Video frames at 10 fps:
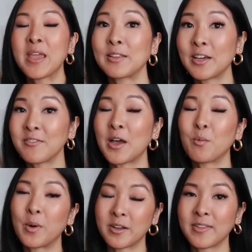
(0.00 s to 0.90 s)
I love
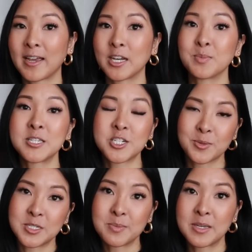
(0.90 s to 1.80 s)
that one of the items
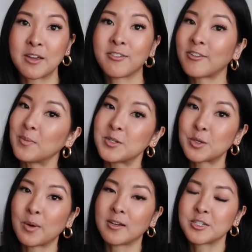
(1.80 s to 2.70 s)
shipped to me from
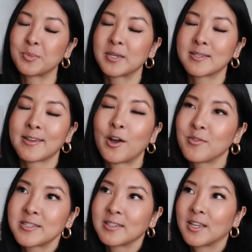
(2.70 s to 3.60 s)
Toronto, because I
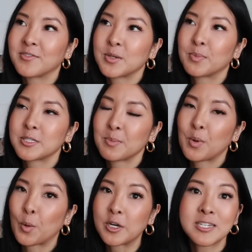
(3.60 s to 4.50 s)
obviously love to
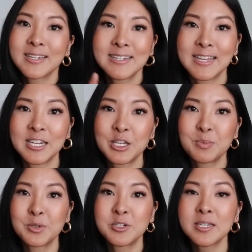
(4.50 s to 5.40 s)
support Canadian
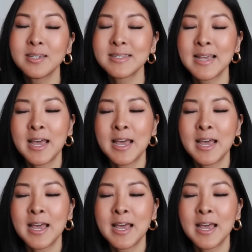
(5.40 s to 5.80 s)
boutiques,